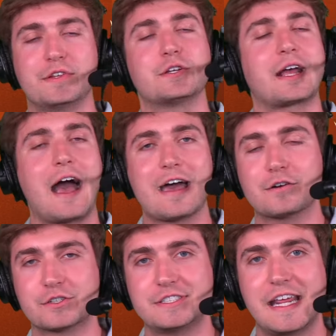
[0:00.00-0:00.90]
Look, I
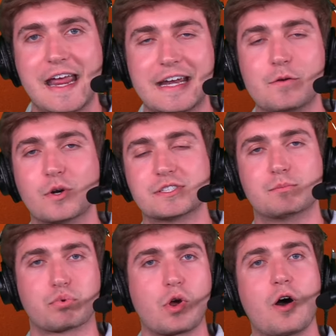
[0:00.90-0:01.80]
understand he
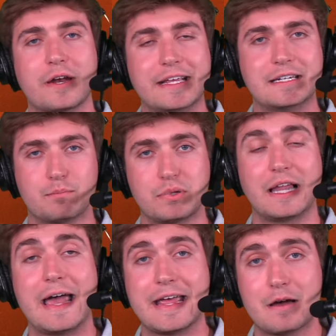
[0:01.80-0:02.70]
wasn't brought in to
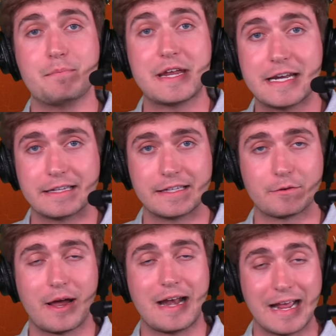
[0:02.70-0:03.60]
play immediately,
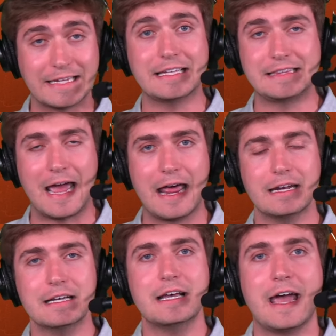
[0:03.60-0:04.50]
right? I get that.
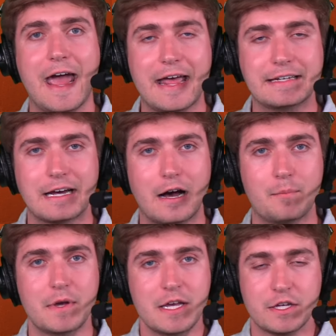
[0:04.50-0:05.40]
And,
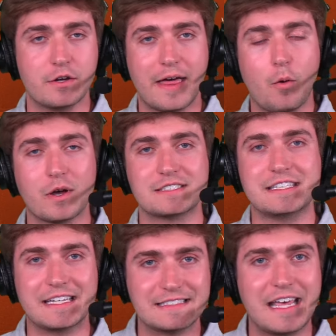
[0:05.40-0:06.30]
that wasn't
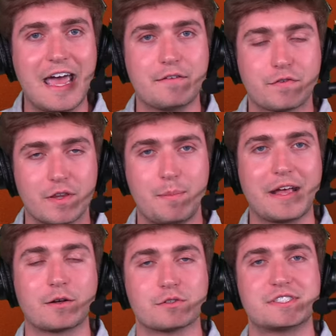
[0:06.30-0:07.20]
the intent for the
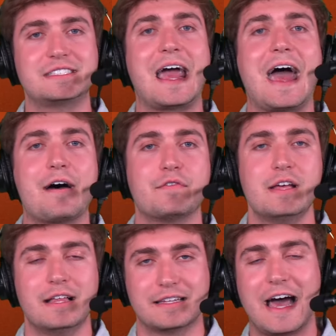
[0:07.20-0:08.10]
Bengals staff
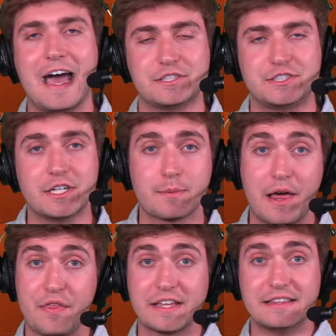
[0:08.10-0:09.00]
last year. But I
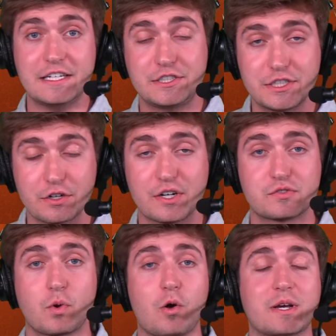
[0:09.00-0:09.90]
think this year his
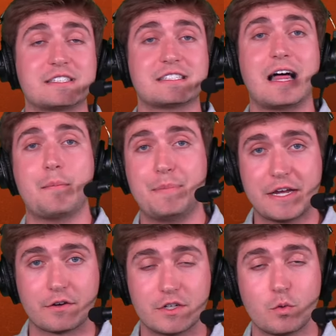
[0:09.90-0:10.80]
role gets a lot
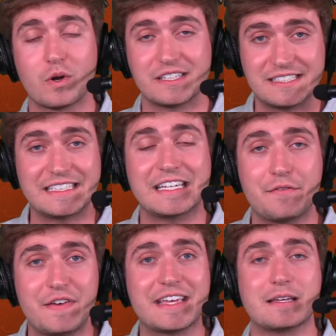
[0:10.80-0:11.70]
bigger, and you want to see
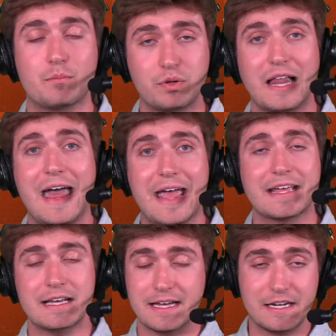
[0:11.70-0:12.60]
if he can play.
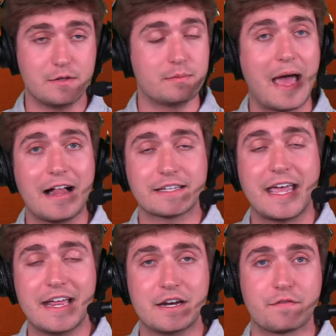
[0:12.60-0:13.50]
And you
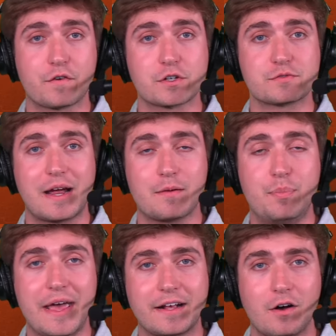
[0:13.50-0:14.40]
allocated a first-round
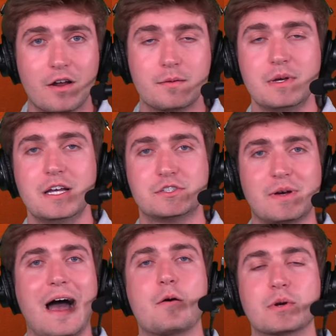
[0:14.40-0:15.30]
pick on him, so
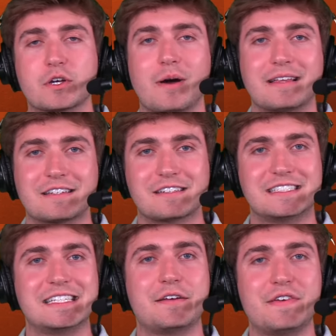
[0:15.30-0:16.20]
I want to go out there and
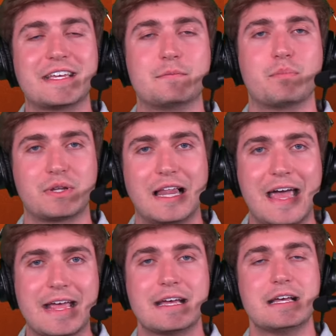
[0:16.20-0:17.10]
see if he can play.